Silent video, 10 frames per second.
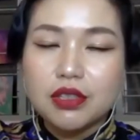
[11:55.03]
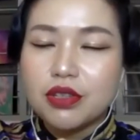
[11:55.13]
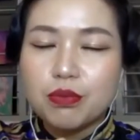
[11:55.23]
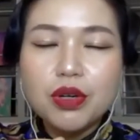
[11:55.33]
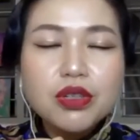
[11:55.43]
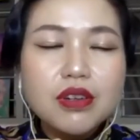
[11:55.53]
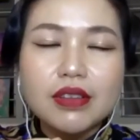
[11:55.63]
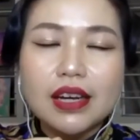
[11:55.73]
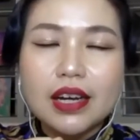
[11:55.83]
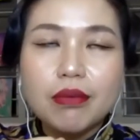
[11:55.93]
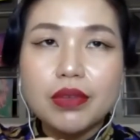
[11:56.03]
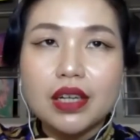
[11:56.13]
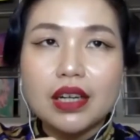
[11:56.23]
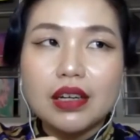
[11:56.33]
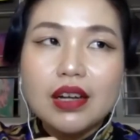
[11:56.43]
Because most of the time
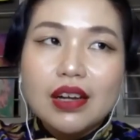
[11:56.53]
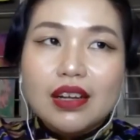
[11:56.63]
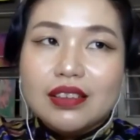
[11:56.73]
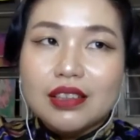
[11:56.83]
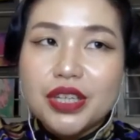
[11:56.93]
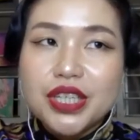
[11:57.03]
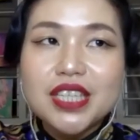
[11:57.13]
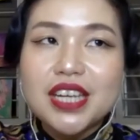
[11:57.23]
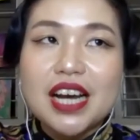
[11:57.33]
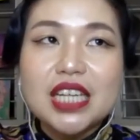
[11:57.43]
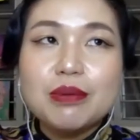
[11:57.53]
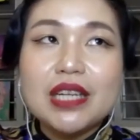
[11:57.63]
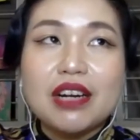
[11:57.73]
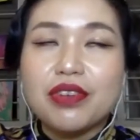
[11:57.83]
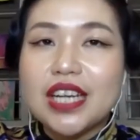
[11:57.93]
that the questions they ask me,
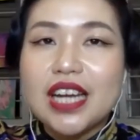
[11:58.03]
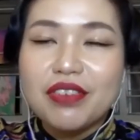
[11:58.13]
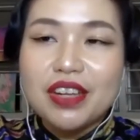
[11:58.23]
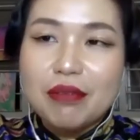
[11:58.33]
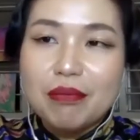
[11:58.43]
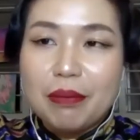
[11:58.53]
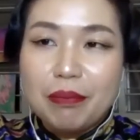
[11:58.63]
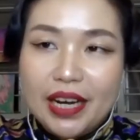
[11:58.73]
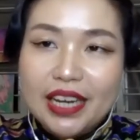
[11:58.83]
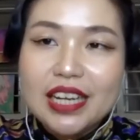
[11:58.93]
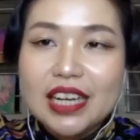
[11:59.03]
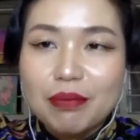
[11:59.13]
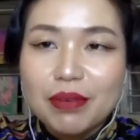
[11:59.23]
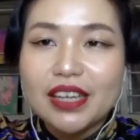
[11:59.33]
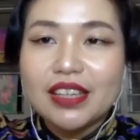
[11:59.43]
I already have it in my mind, and
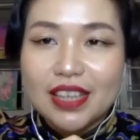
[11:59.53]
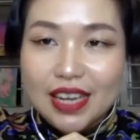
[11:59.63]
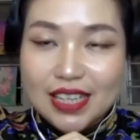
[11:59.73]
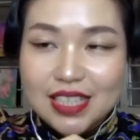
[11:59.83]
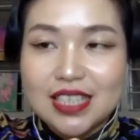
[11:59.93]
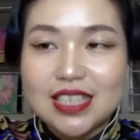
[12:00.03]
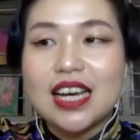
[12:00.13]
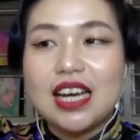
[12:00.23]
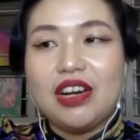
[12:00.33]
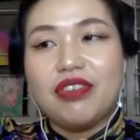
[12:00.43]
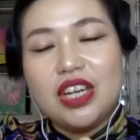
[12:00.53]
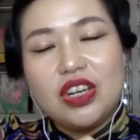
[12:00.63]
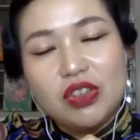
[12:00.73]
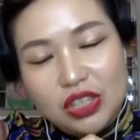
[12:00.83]
I'm like, yes, I already know the